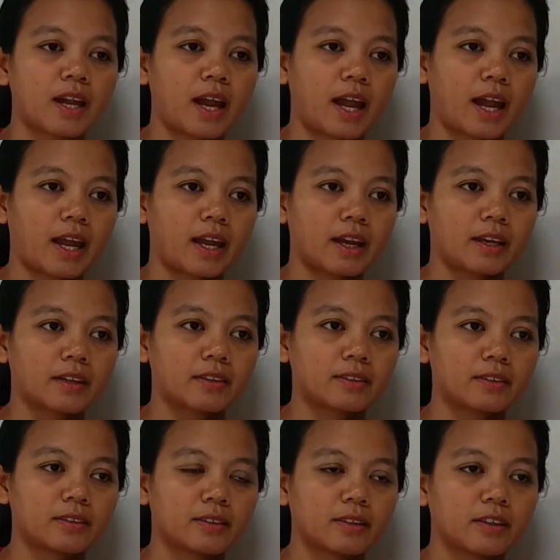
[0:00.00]
and
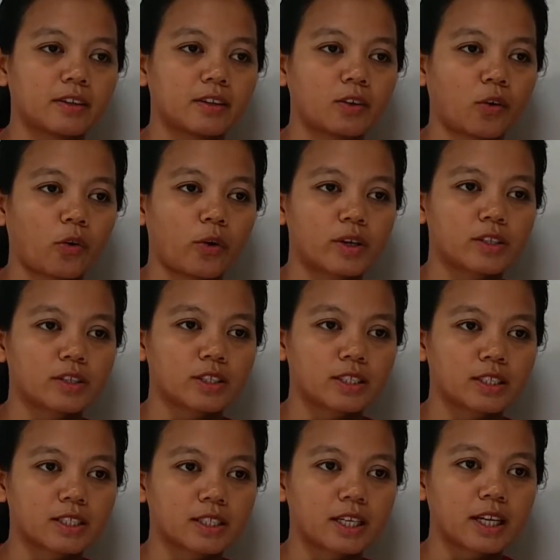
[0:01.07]

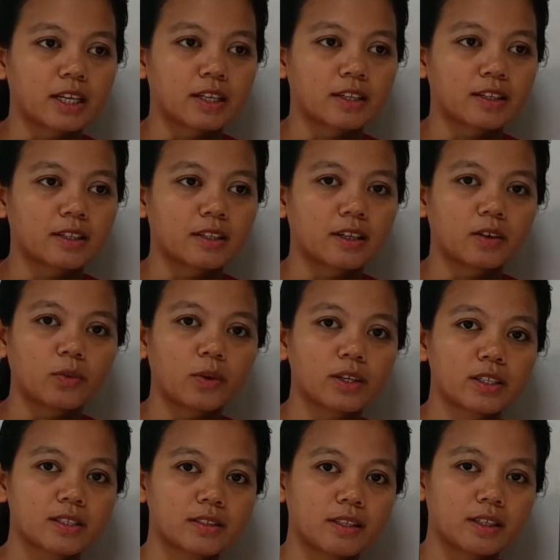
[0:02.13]
questions like, what
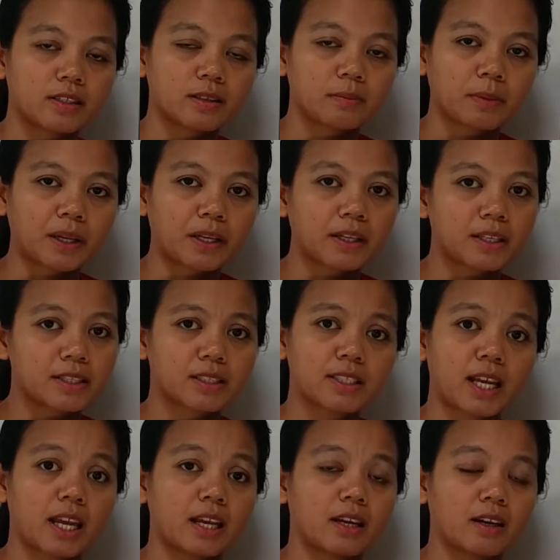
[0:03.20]
is the Independence
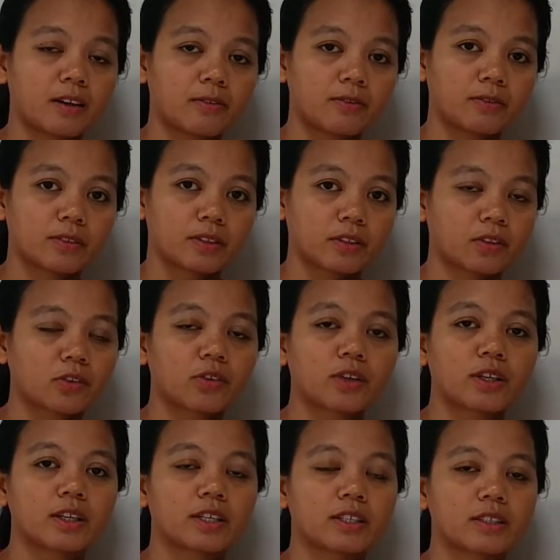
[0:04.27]
Day of
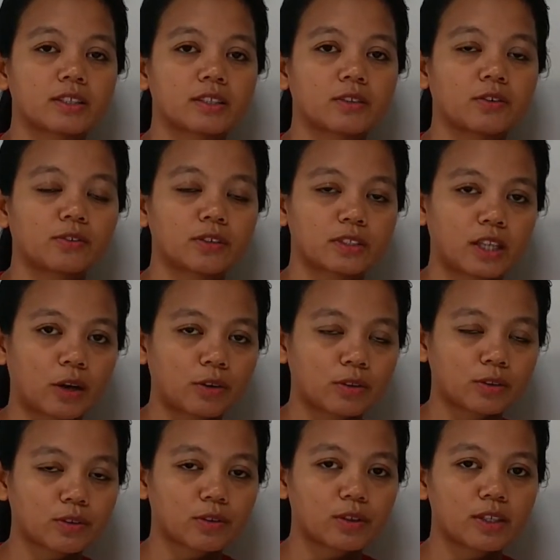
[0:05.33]
the South
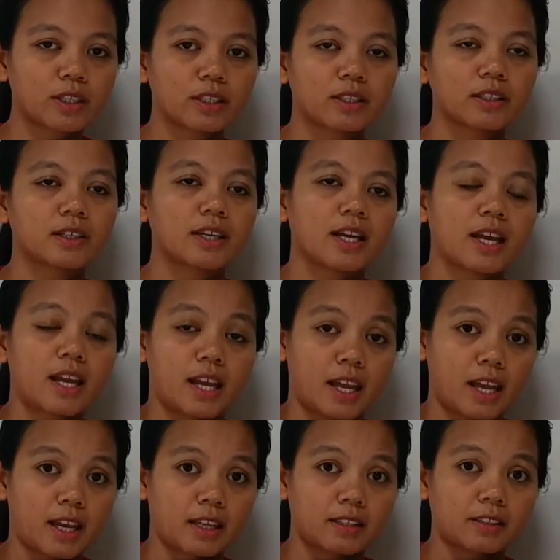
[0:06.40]
Korea,
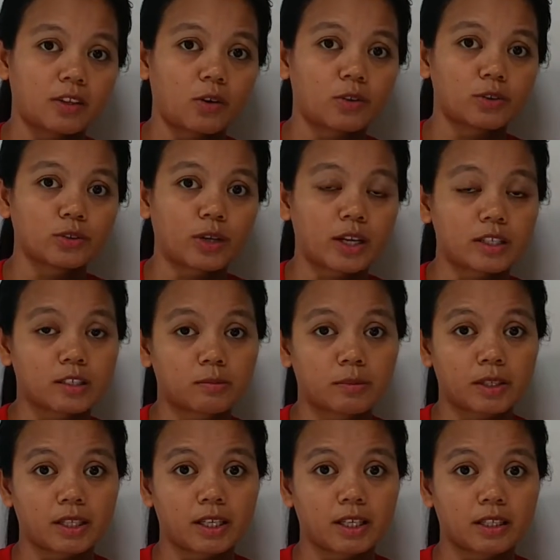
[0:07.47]
and they also asked me
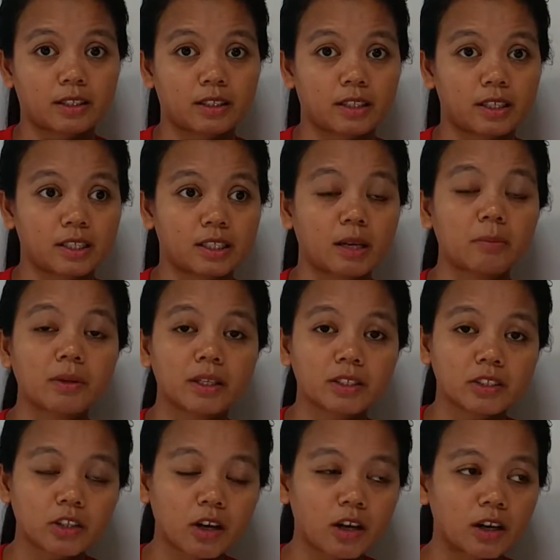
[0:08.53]
like
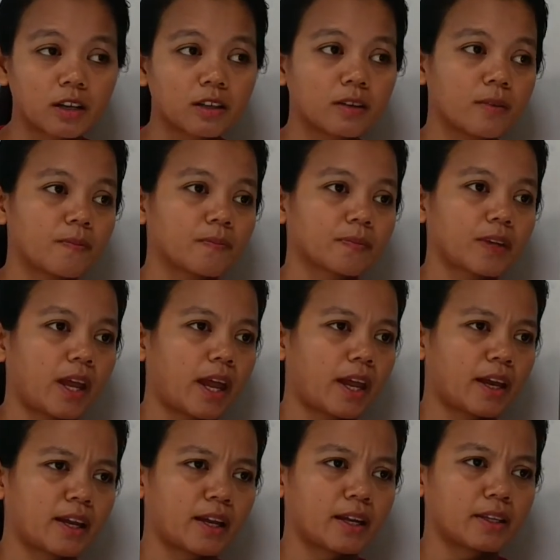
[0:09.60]
Samilchol,
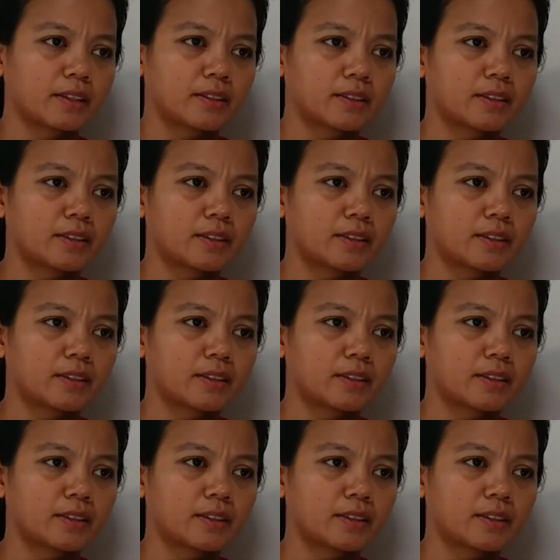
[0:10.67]
and